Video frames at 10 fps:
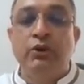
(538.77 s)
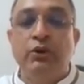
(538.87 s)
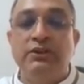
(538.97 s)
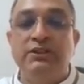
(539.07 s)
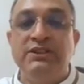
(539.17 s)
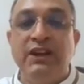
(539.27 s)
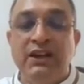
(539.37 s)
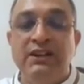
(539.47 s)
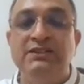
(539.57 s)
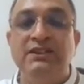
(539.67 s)
the
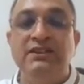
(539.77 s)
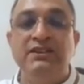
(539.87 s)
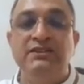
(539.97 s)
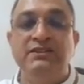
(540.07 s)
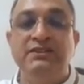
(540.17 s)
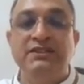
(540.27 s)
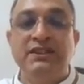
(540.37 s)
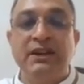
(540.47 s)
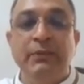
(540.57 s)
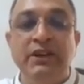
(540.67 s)
younger generation is
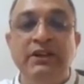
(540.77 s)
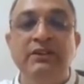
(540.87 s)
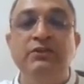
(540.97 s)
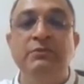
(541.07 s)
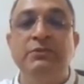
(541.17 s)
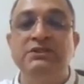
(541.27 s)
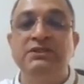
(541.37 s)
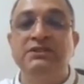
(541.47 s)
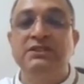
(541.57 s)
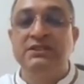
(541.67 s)
coming into the
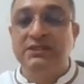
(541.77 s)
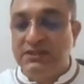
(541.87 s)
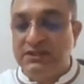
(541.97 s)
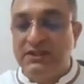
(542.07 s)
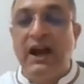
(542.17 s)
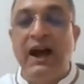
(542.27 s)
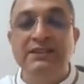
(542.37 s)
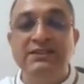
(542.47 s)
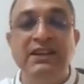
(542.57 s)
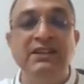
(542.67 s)
business and
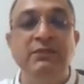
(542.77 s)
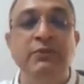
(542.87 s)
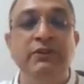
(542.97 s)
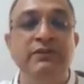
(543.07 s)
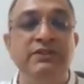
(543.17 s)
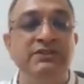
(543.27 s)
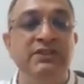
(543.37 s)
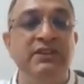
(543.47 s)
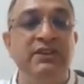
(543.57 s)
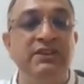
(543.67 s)
asking the previous
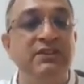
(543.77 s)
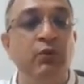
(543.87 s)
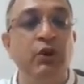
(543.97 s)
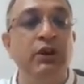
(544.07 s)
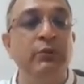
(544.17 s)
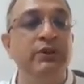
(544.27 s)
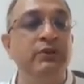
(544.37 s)
generation what are we